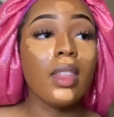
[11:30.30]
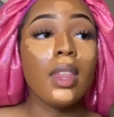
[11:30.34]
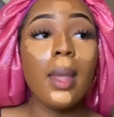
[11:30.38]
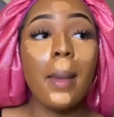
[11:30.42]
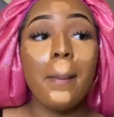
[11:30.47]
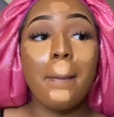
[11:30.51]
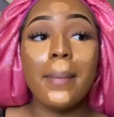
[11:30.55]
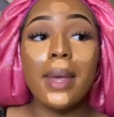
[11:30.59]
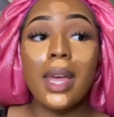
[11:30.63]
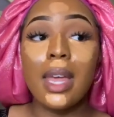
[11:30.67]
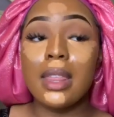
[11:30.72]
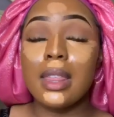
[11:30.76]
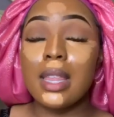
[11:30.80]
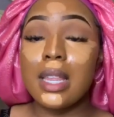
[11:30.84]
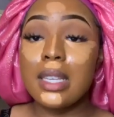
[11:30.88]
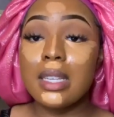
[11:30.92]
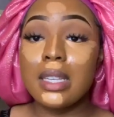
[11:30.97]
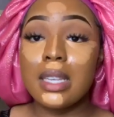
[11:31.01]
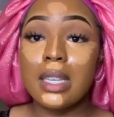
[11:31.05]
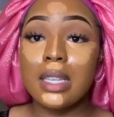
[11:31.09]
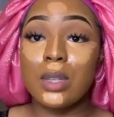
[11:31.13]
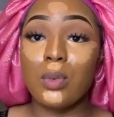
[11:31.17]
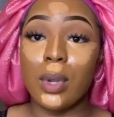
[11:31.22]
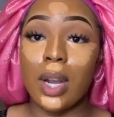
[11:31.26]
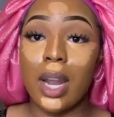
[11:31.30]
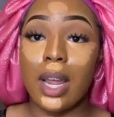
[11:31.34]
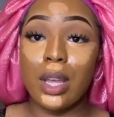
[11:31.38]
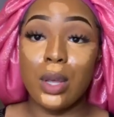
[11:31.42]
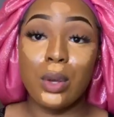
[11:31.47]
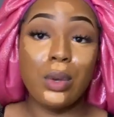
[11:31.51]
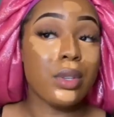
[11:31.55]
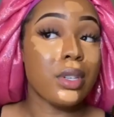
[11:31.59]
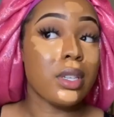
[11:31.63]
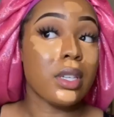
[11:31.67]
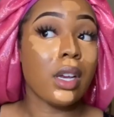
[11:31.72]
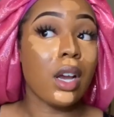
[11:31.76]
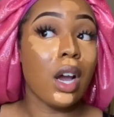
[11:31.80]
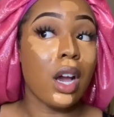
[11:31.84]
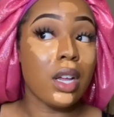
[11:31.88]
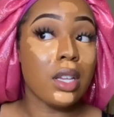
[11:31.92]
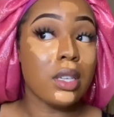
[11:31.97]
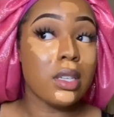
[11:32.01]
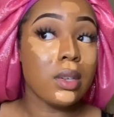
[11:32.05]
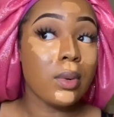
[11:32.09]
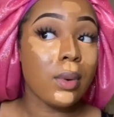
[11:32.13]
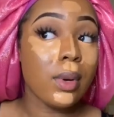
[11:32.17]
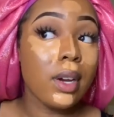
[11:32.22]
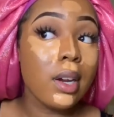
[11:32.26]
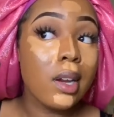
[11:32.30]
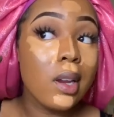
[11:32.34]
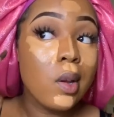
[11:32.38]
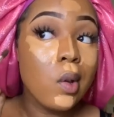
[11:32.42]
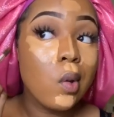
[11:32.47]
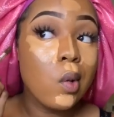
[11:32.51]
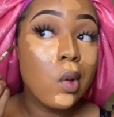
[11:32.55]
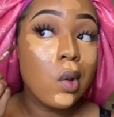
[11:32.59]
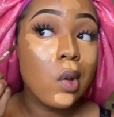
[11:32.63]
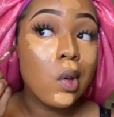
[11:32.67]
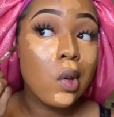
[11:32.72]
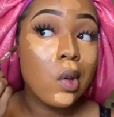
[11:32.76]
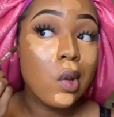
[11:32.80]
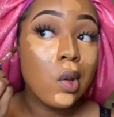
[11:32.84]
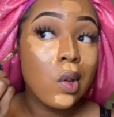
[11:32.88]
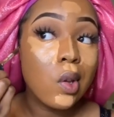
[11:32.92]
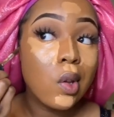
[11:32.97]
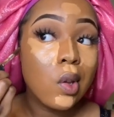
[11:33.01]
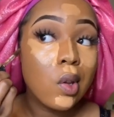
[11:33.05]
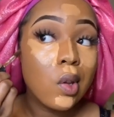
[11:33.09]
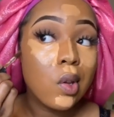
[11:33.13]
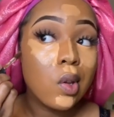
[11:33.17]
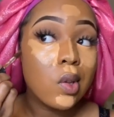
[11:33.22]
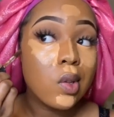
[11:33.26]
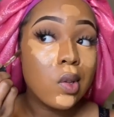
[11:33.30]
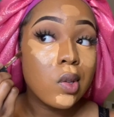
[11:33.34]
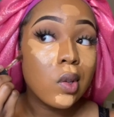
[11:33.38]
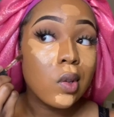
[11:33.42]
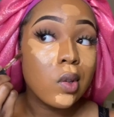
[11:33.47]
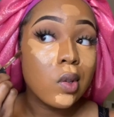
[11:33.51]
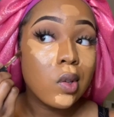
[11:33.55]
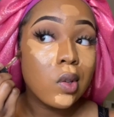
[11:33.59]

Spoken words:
But this is what I use to contour. So